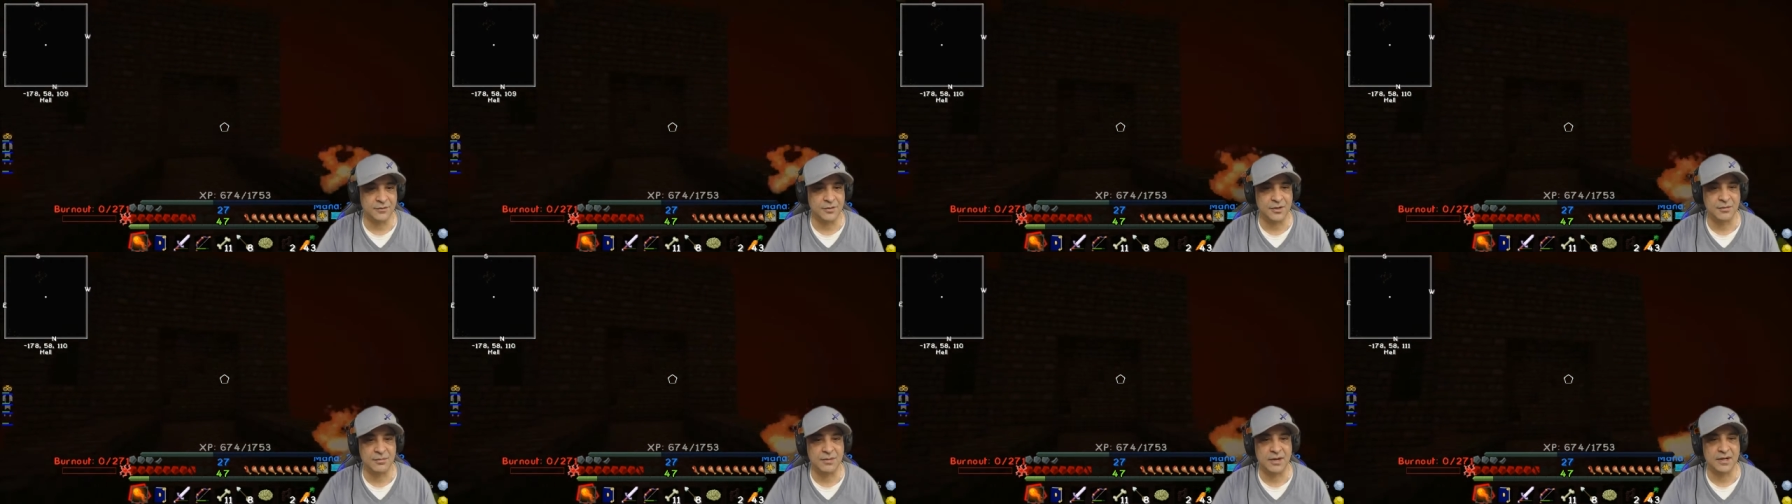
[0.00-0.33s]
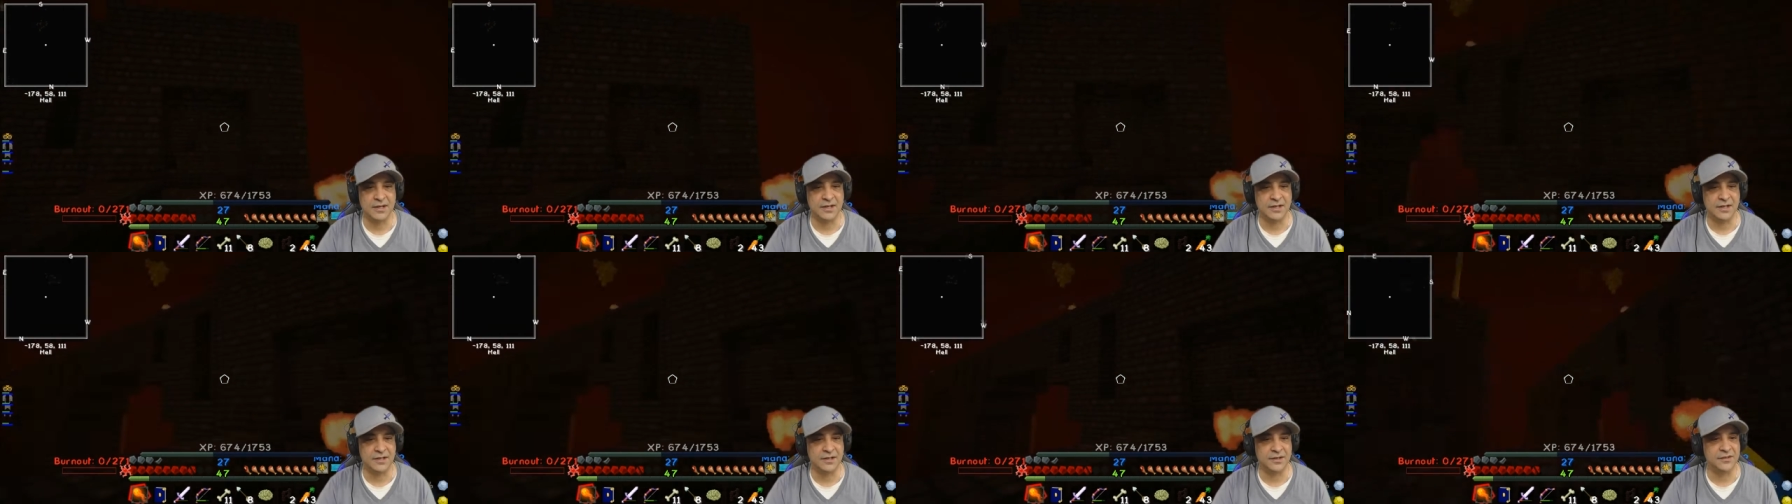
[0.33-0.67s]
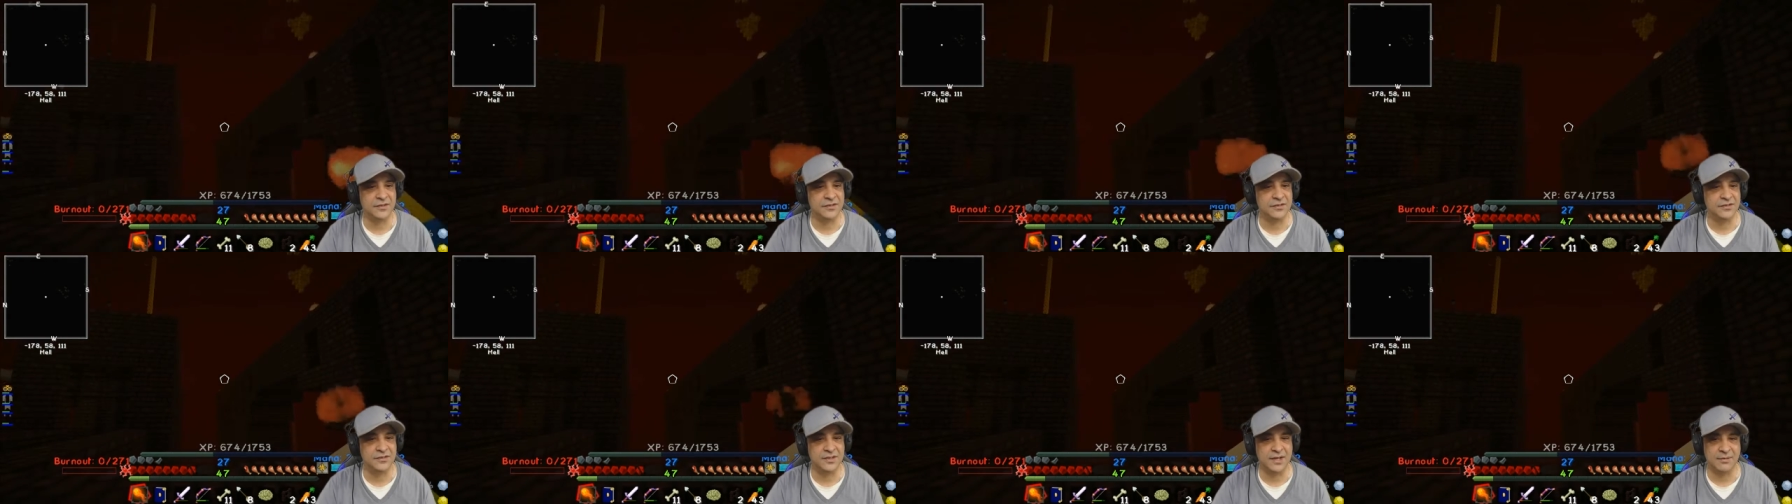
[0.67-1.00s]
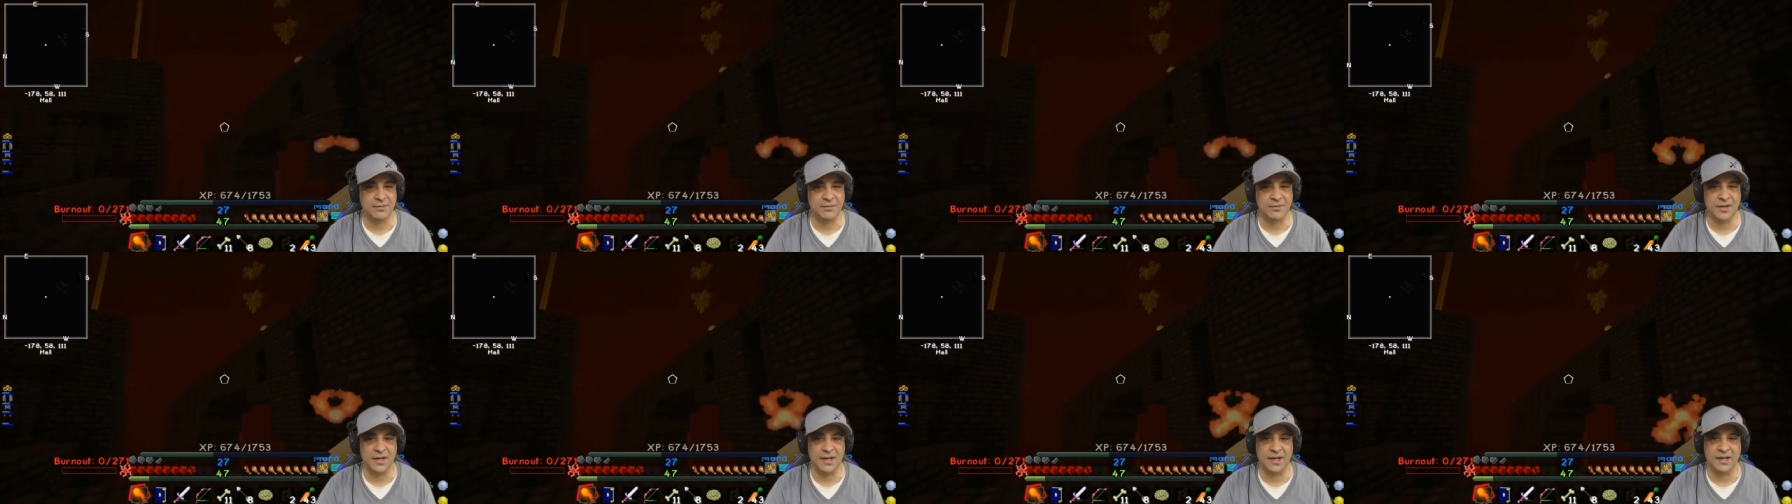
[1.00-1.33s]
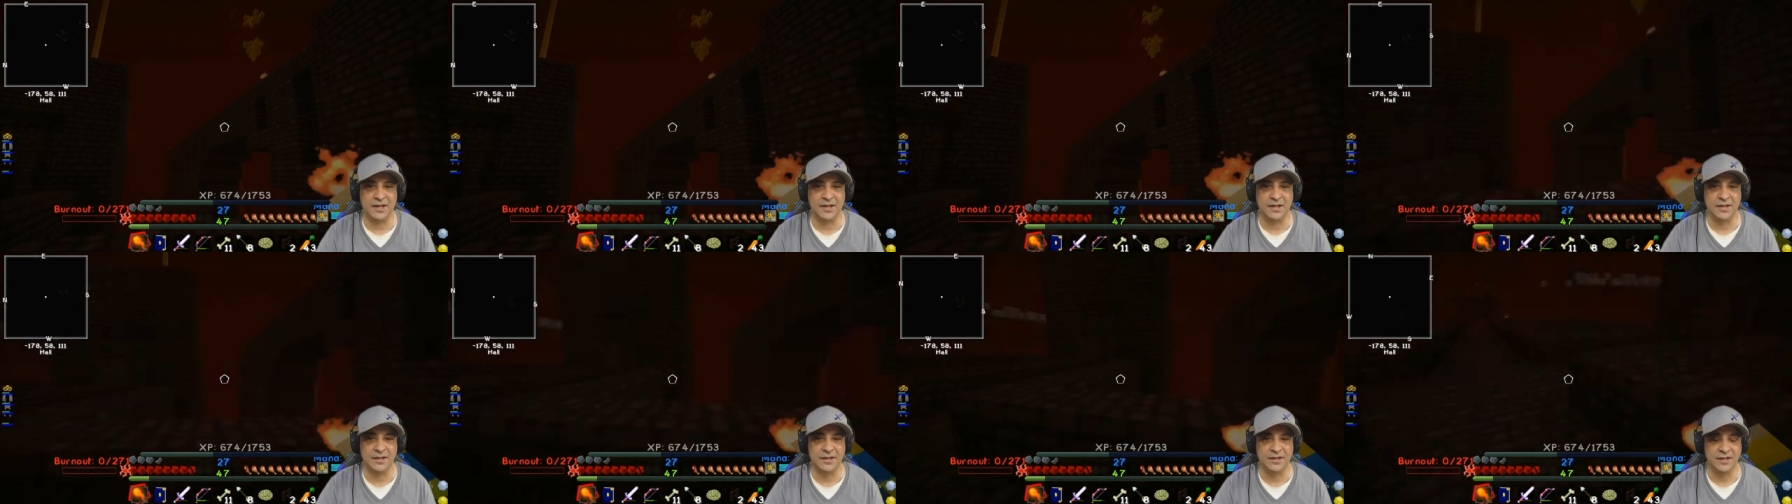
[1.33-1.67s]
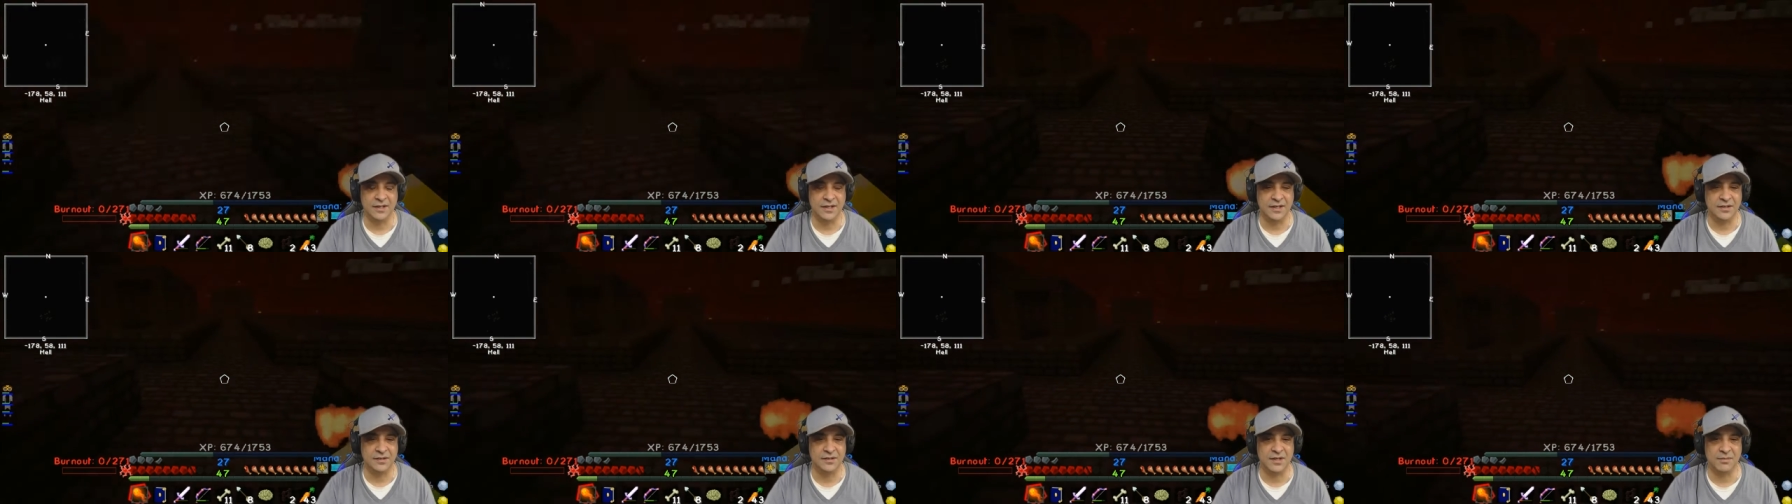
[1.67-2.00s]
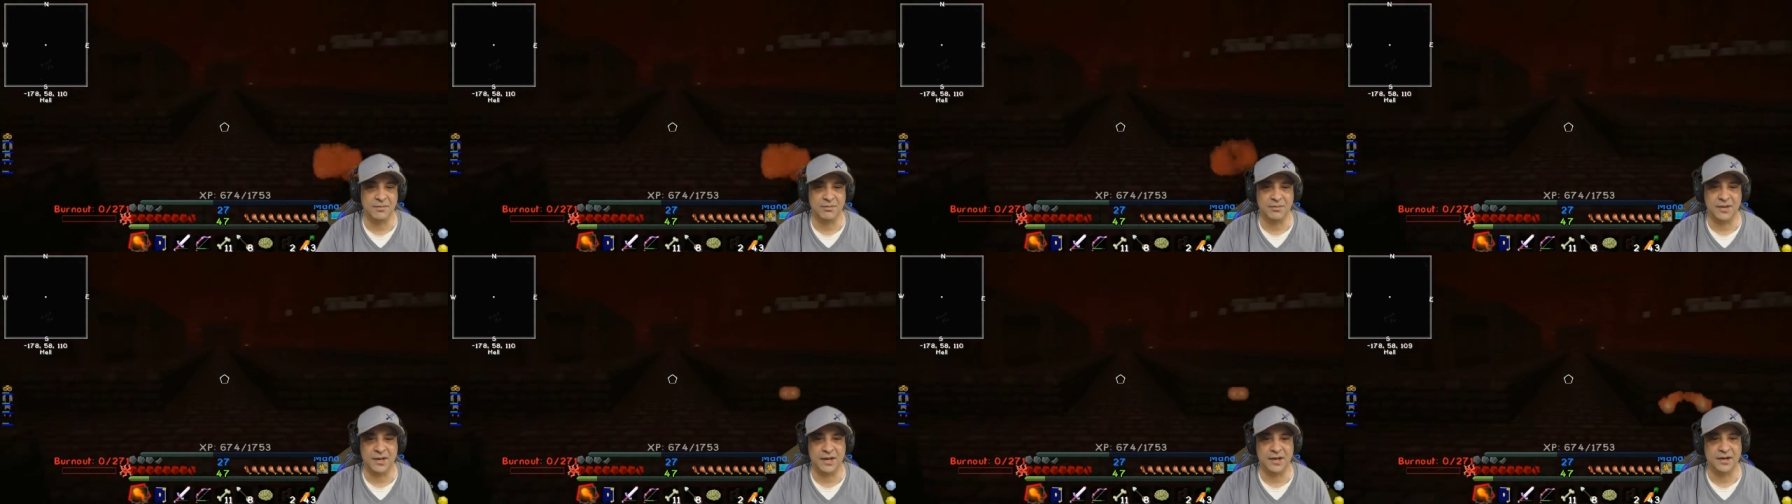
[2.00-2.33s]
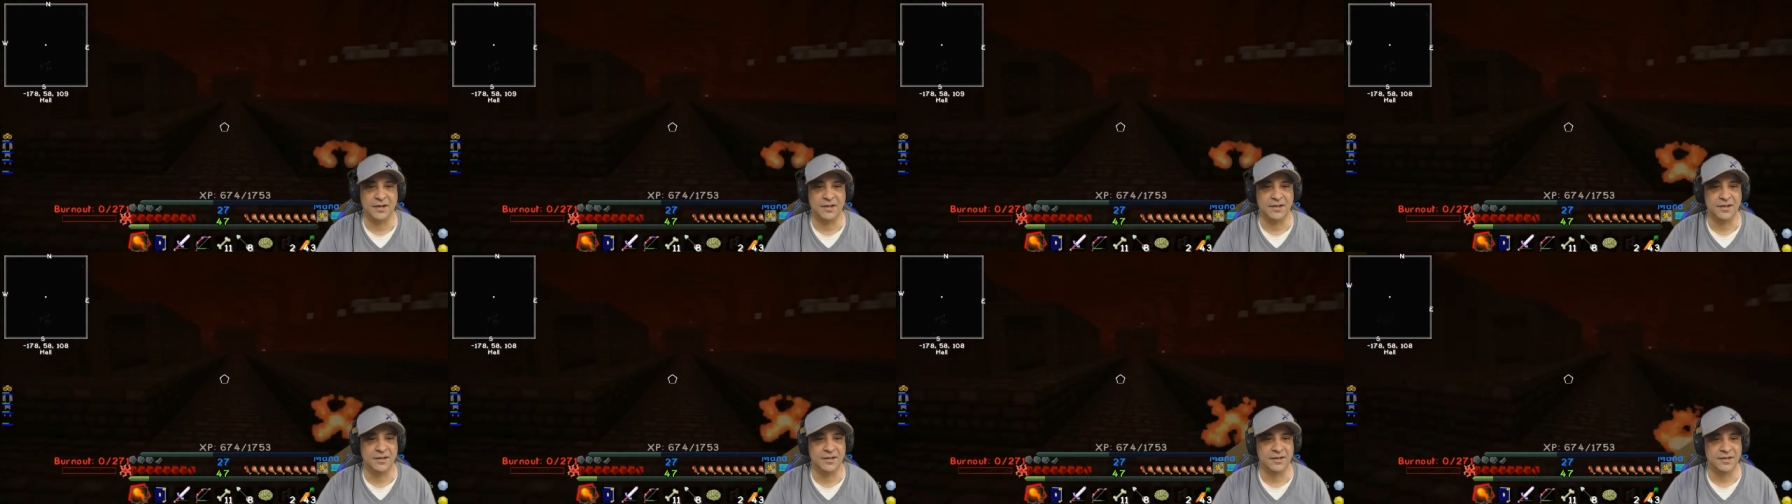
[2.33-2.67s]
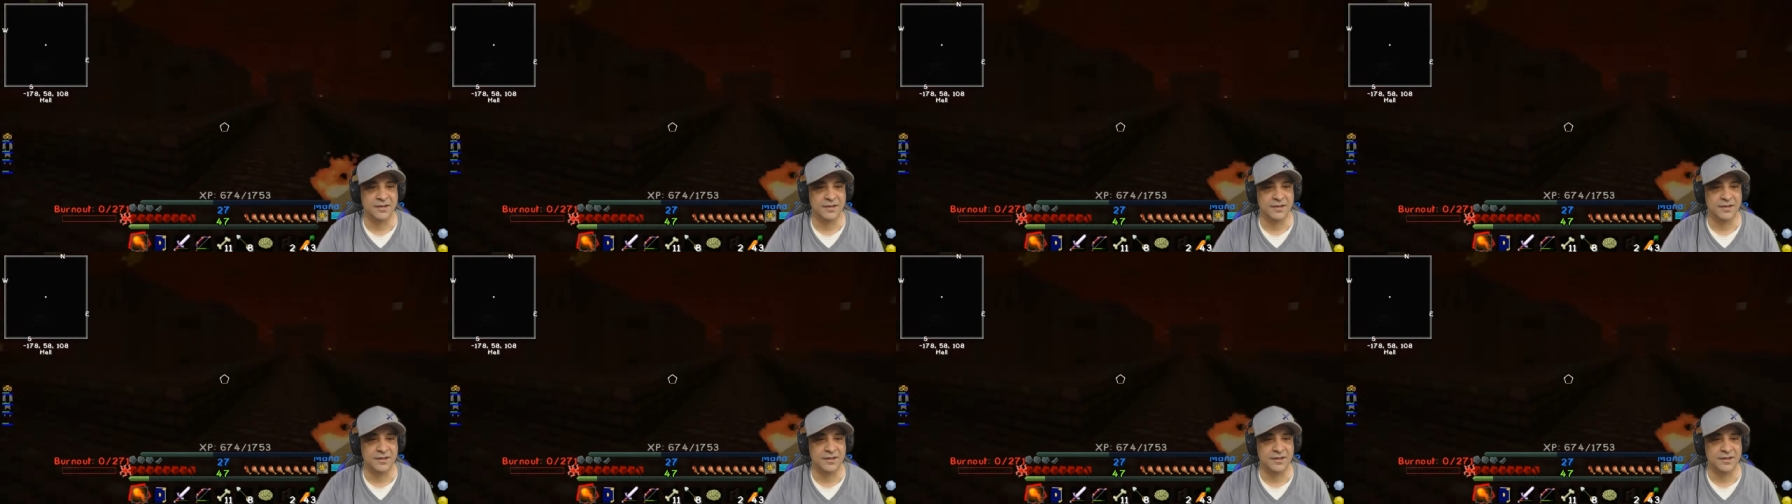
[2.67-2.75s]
What about here? Is this the same thing? He's up there.